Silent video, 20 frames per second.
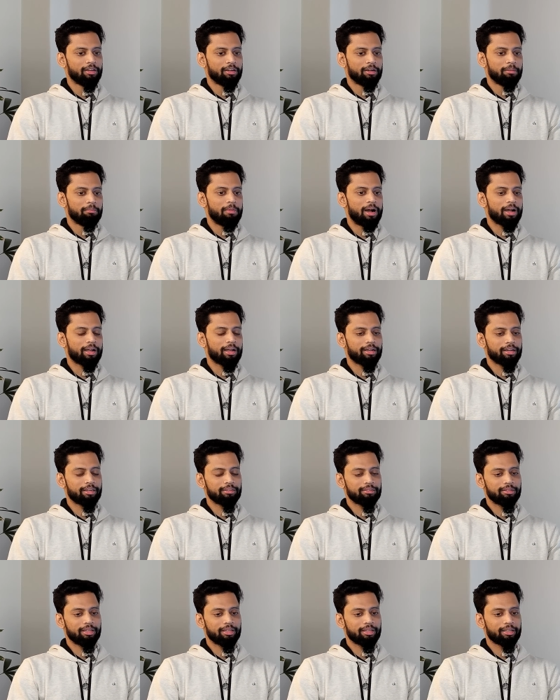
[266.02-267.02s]
market
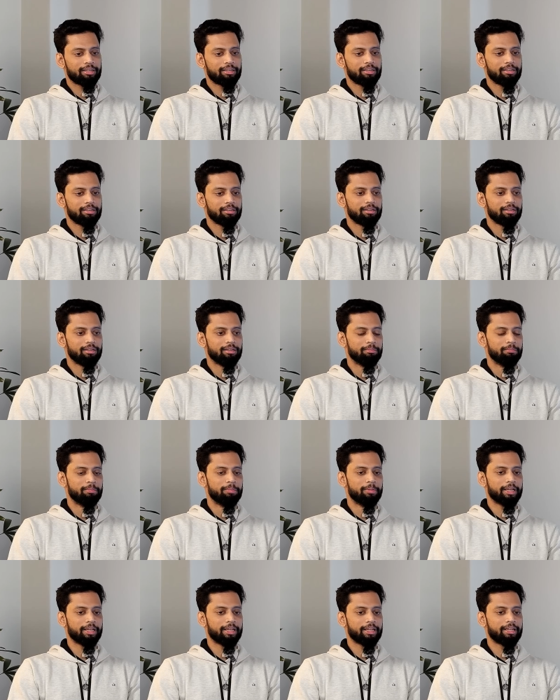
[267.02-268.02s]
is a
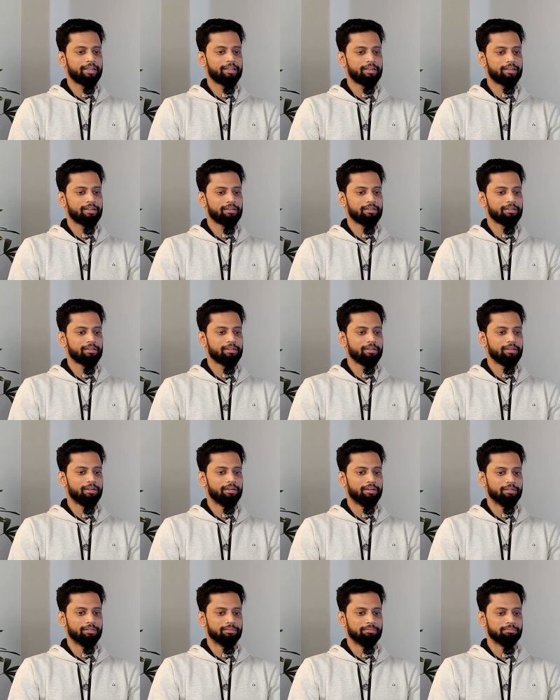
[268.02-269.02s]
big,
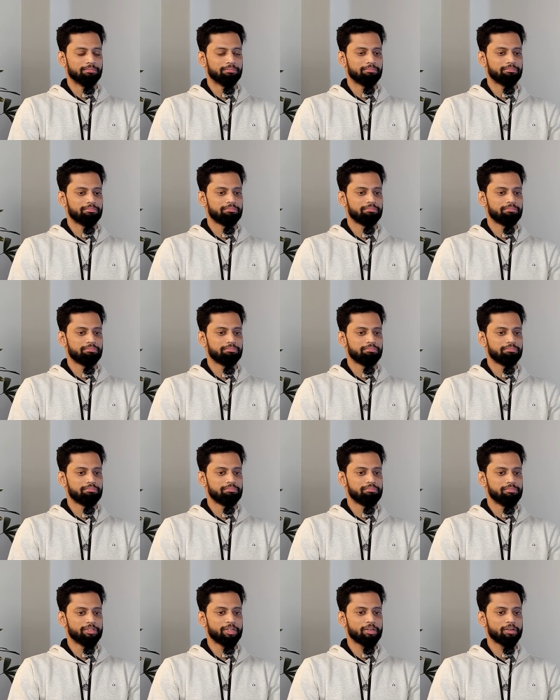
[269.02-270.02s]

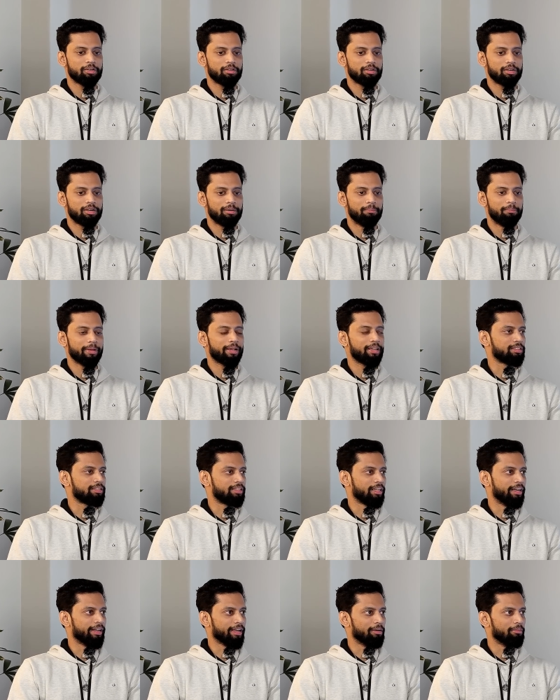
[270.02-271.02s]
a big
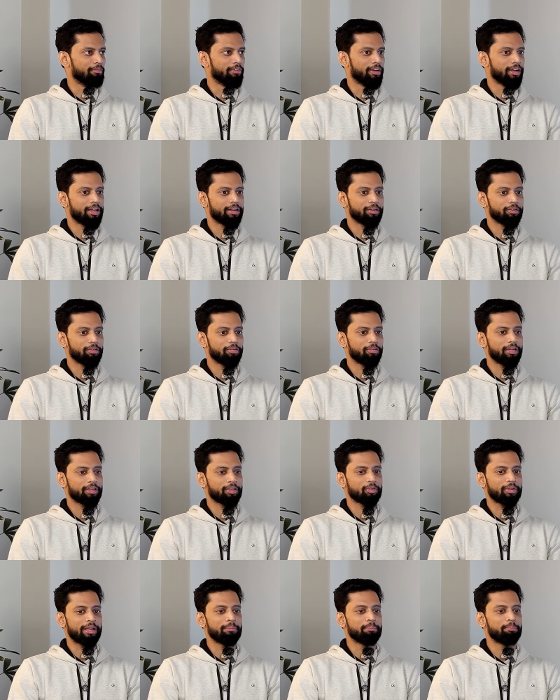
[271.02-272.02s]
stadium where, you
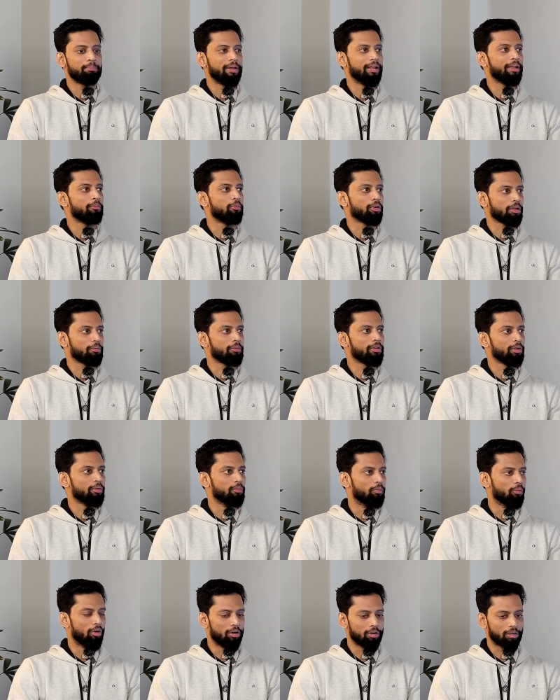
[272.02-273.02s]
can play whatever you
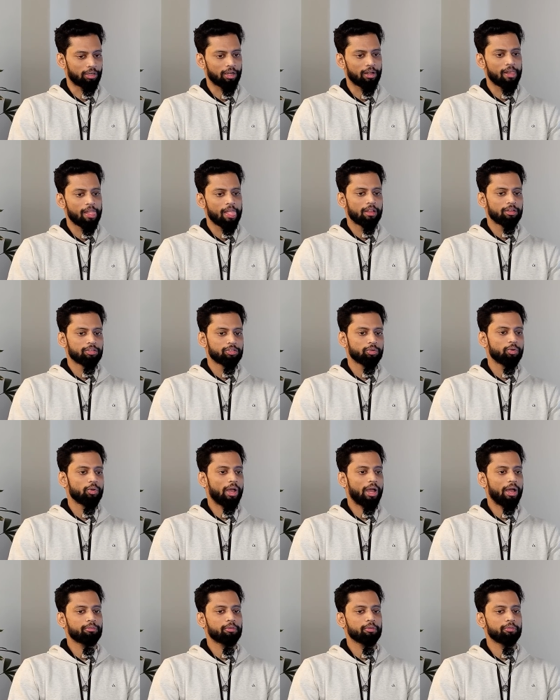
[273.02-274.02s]
want. So you
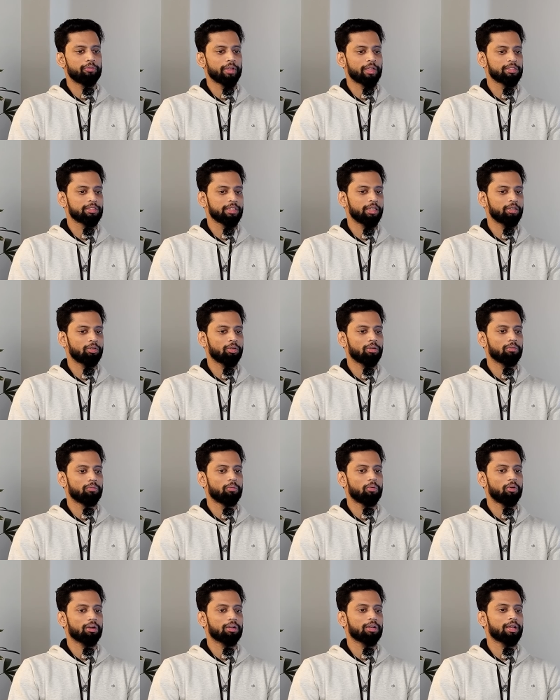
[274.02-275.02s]
have to fixate on
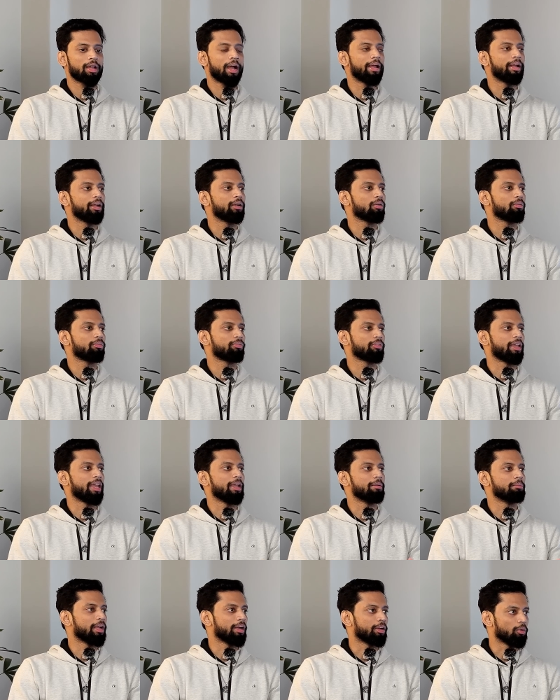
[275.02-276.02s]
what kind of
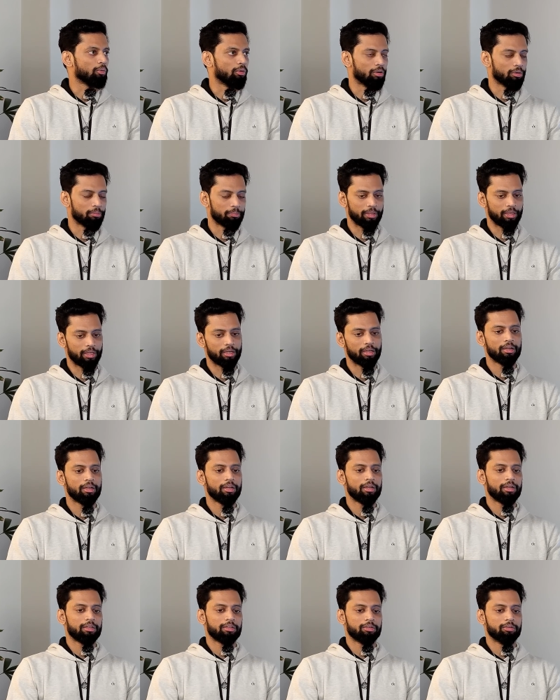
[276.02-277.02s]
game that you want to play.
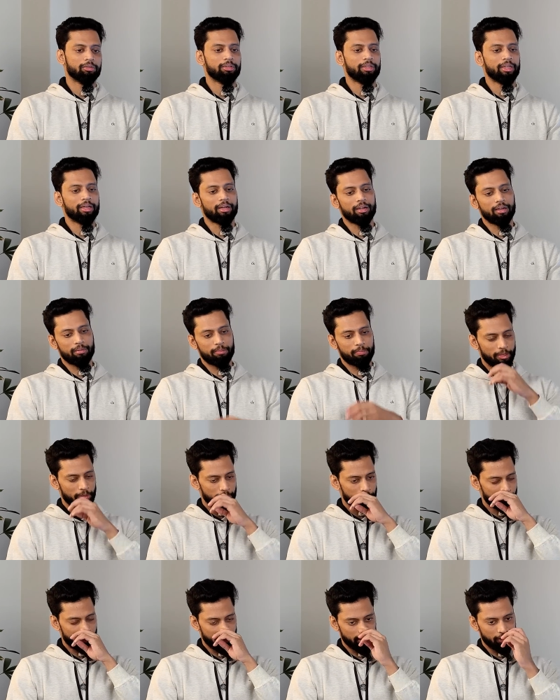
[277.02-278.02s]
So there are
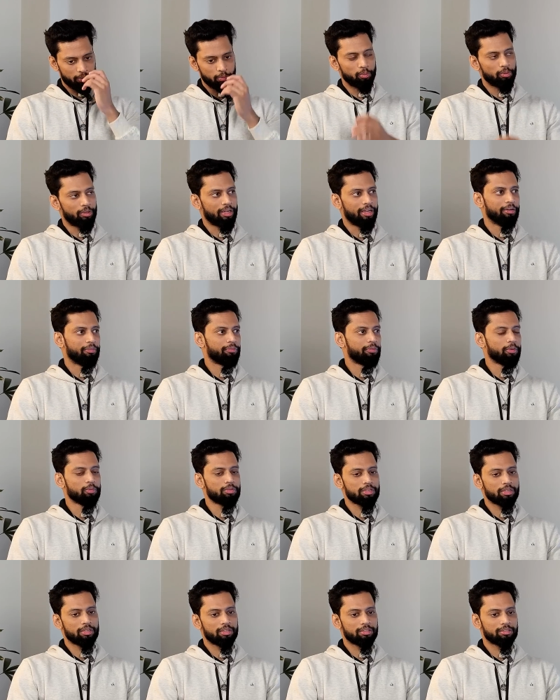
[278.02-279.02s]
people who trade
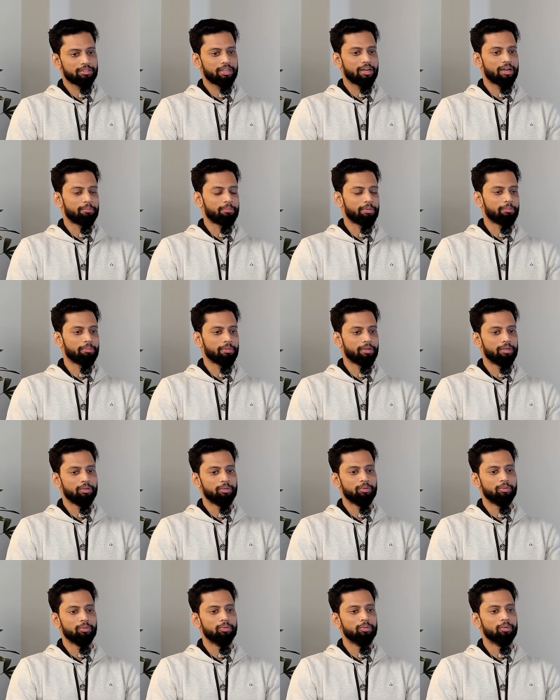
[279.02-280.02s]
futures, there are people
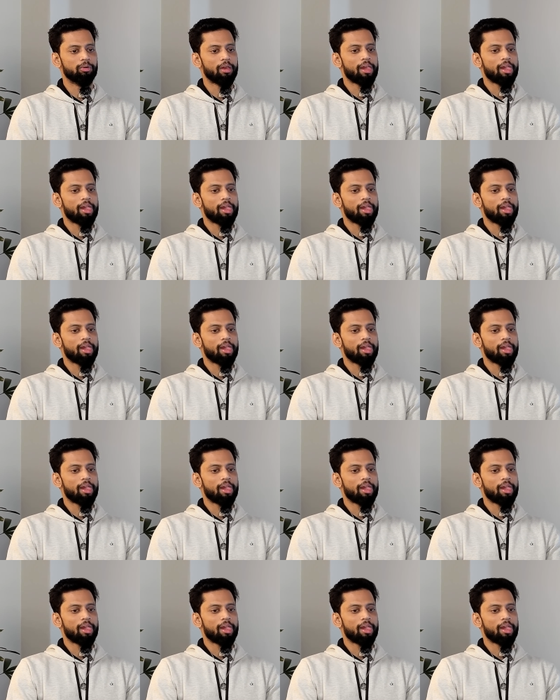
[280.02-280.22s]
who